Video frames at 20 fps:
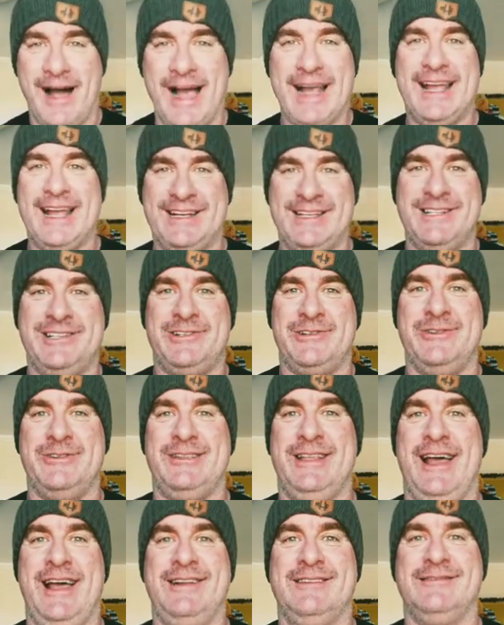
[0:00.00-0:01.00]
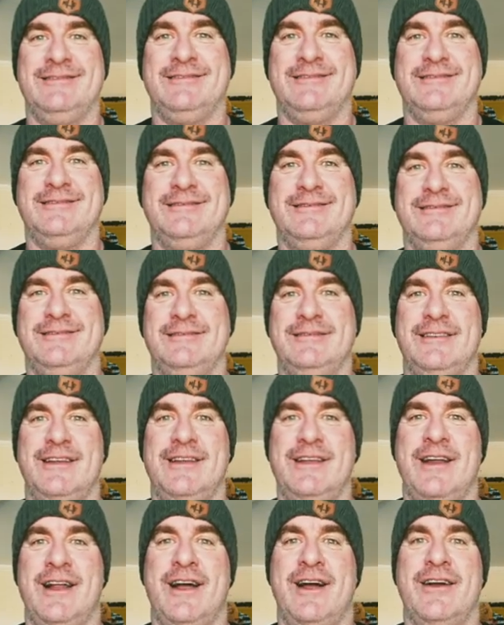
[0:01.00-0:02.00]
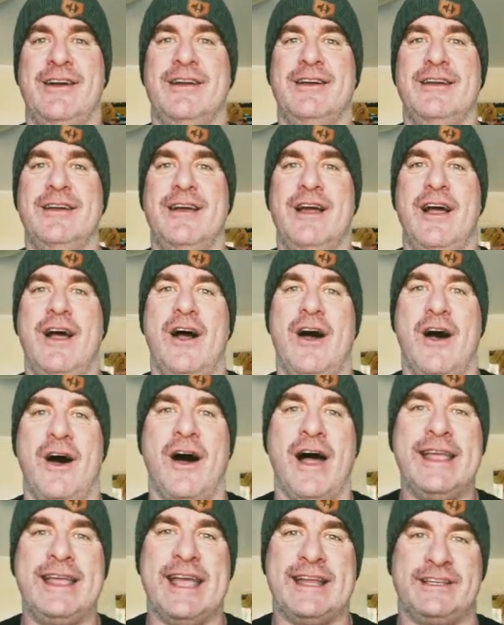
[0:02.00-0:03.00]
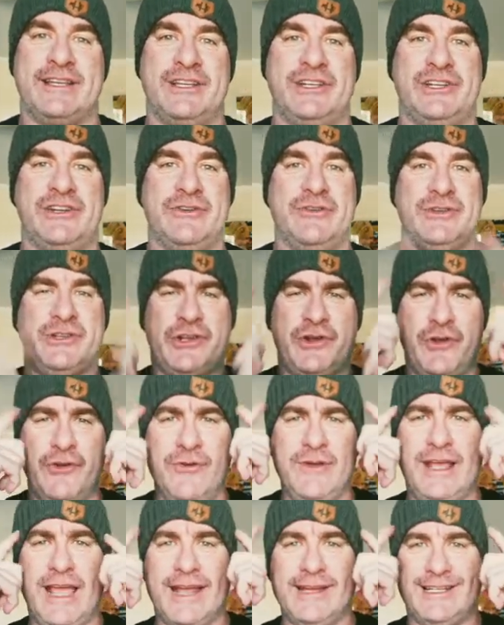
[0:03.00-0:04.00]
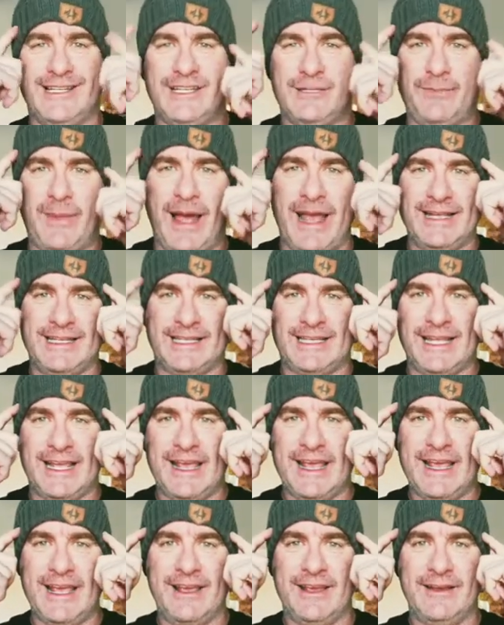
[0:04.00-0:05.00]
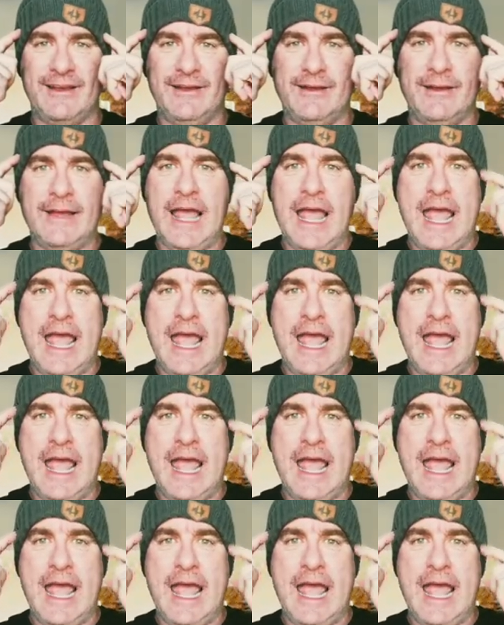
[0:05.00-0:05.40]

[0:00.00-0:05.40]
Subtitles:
I get to choose that. You know, I get to choose who gets space here.